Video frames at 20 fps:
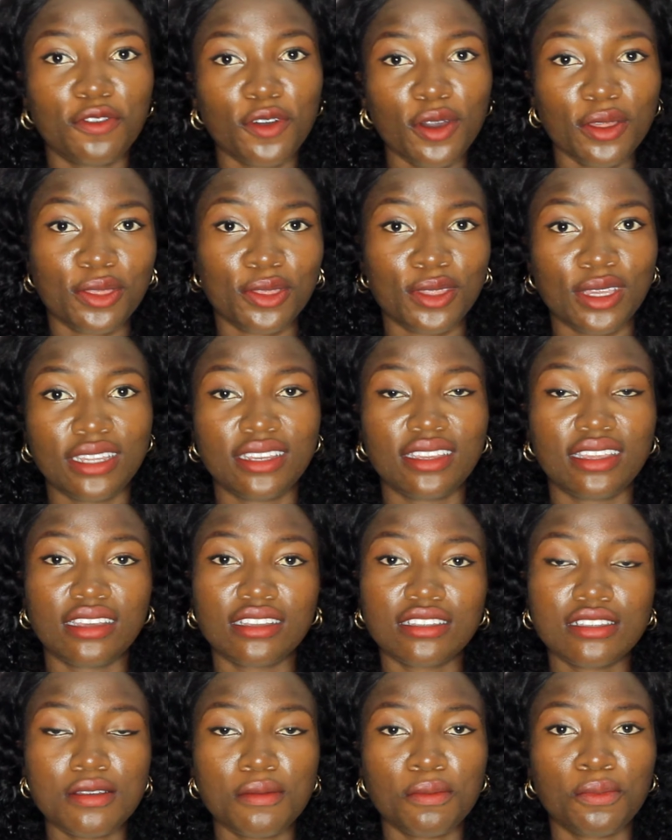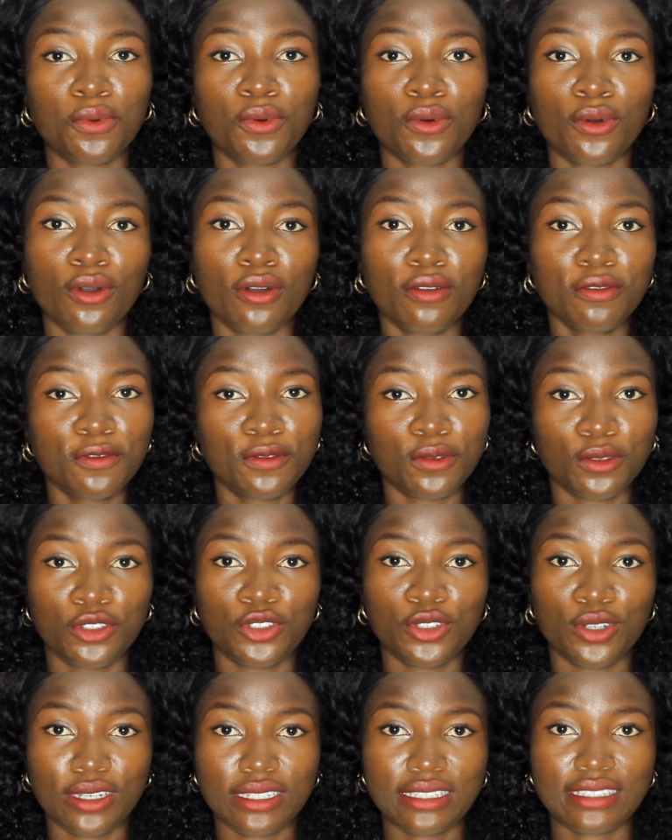fourth thing is poor food
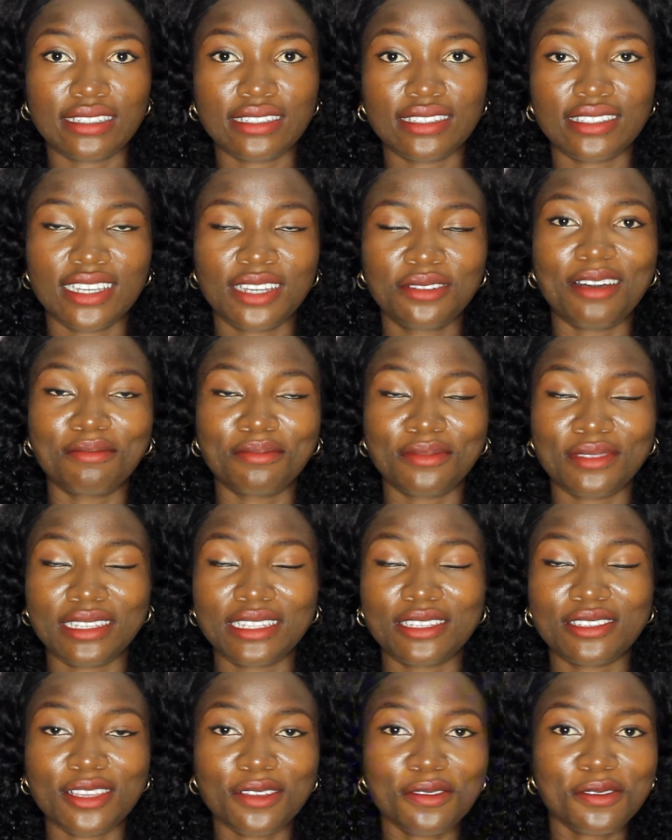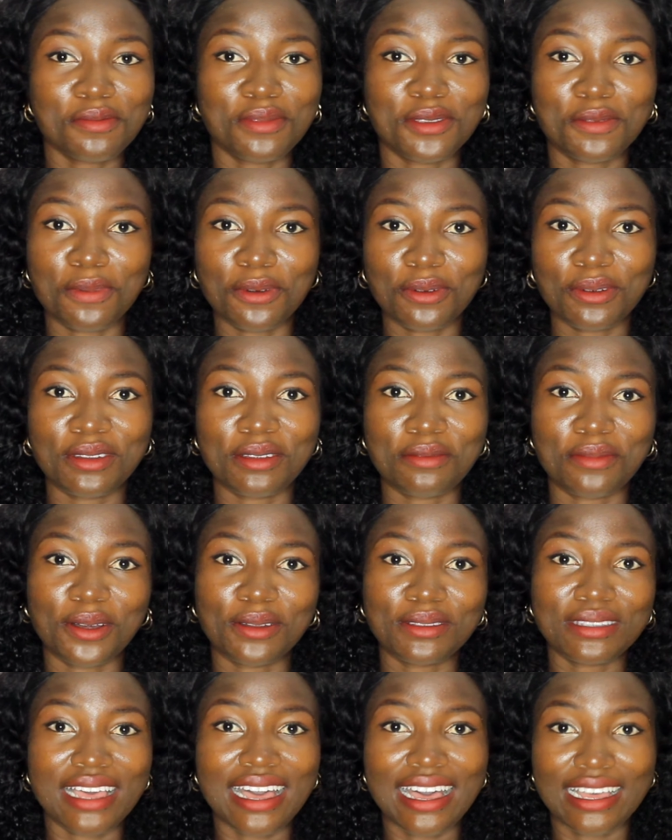choices. It deserves to be spoken
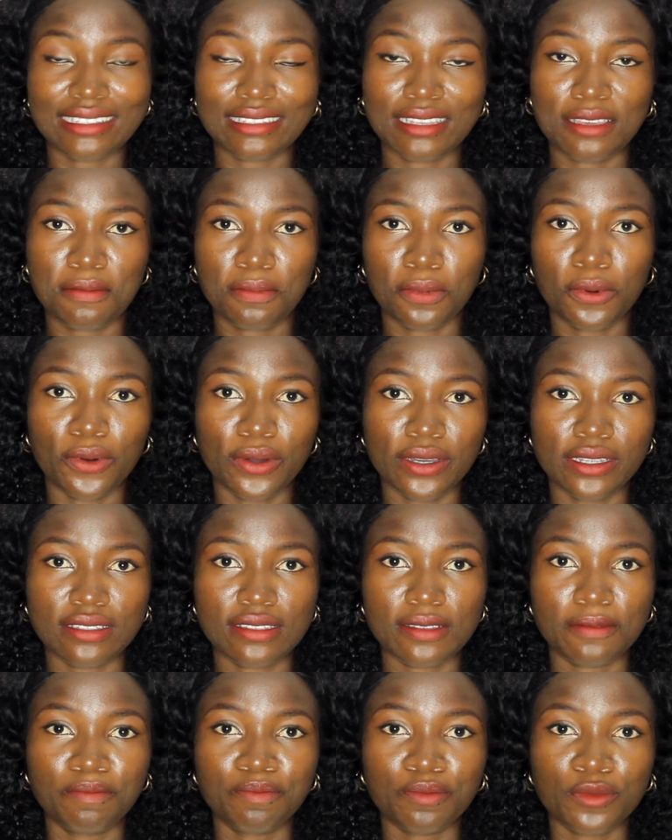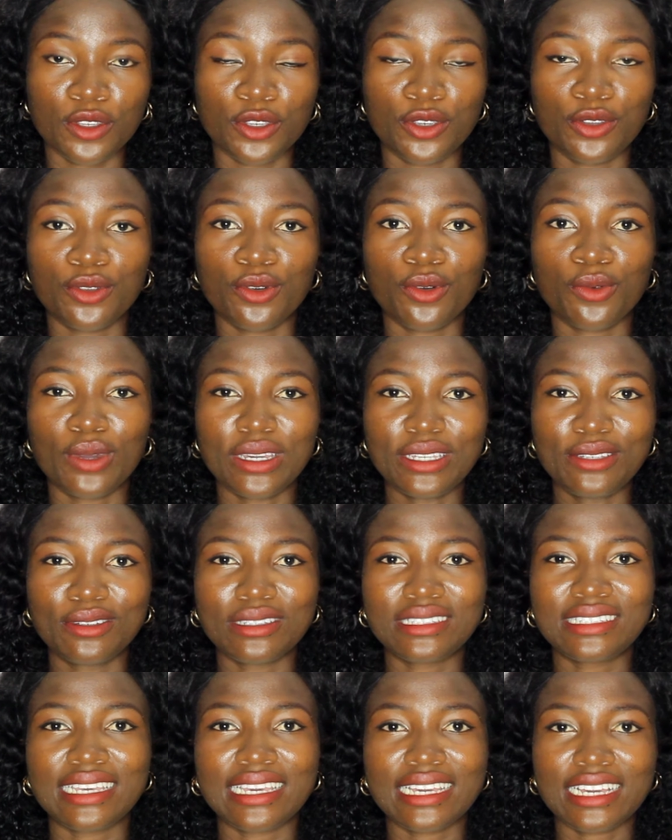about as a point. When
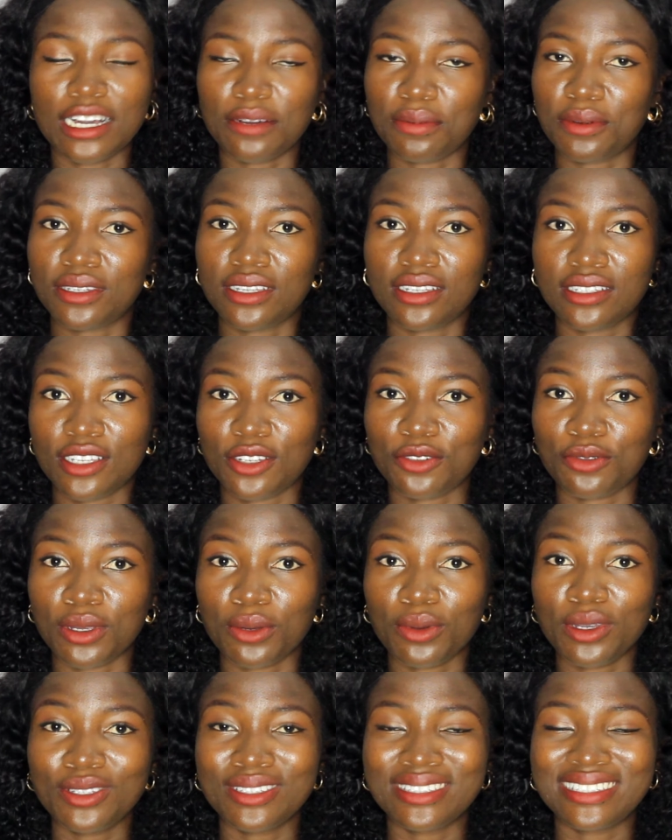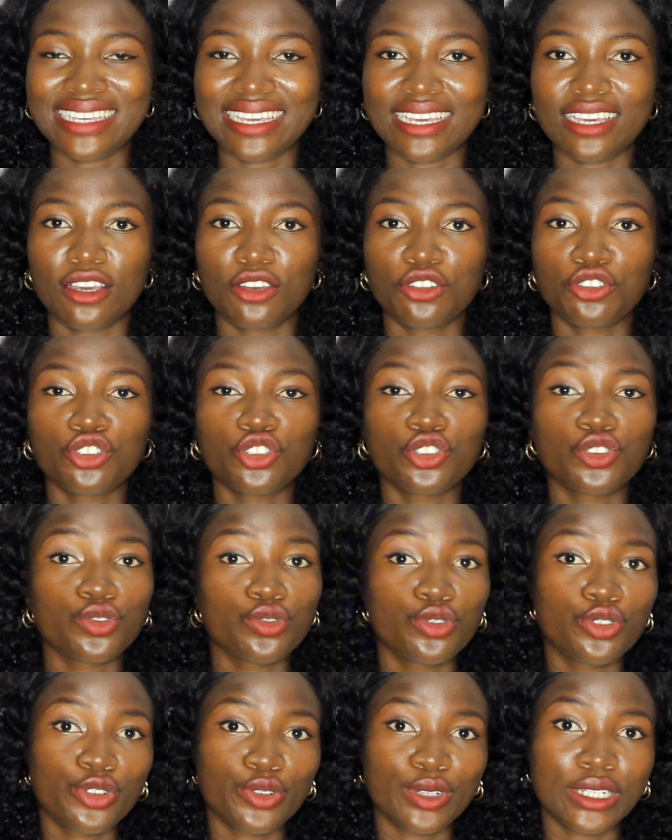you take carbonated drink, when you take
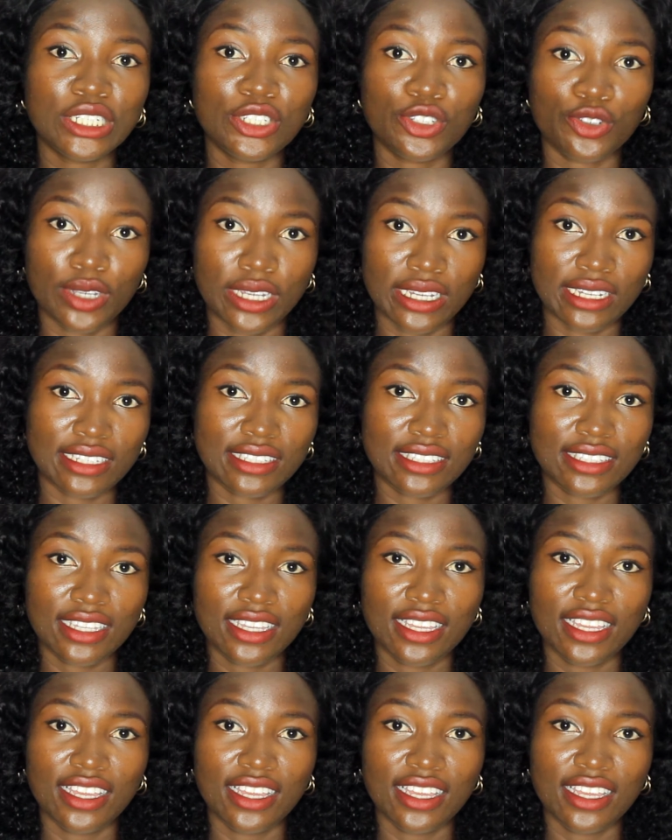sugary drinks,